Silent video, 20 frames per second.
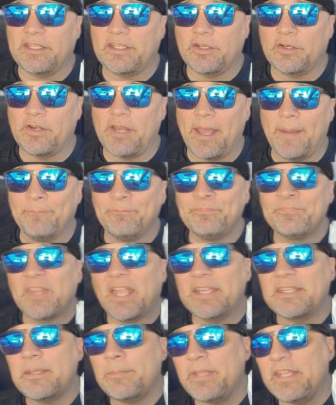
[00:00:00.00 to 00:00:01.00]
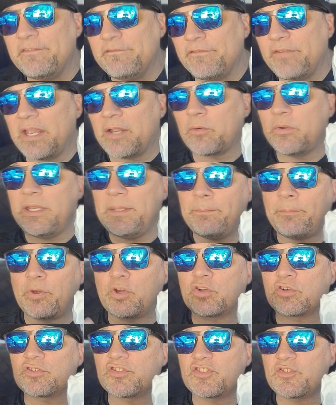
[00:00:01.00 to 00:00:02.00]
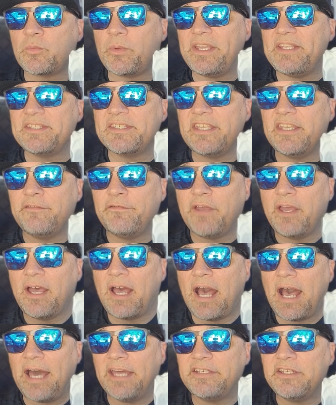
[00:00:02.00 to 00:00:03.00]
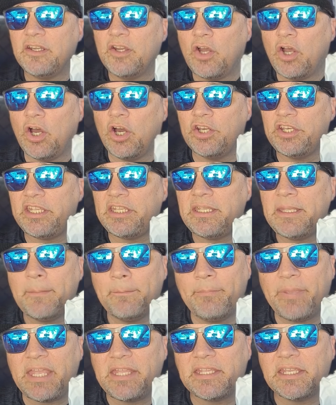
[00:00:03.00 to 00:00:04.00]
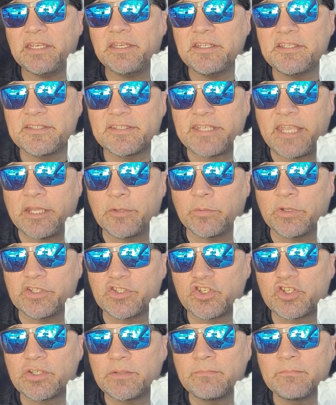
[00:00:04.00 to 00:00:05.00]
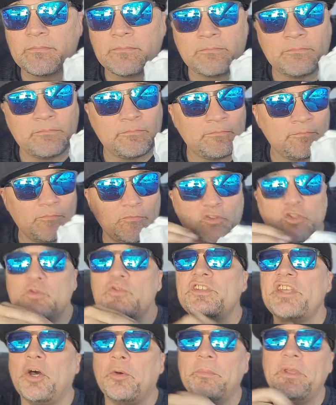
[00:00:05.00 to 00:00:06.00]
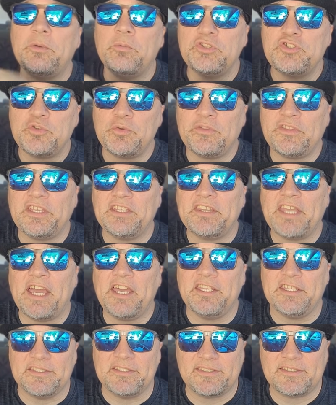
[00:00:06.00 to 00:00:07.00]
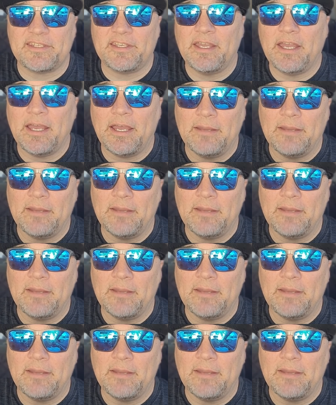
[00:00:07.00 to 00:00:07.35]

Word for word: like it or not. I can be very persuasive. Hot honey bacon sandwich. You tell me what you think that is.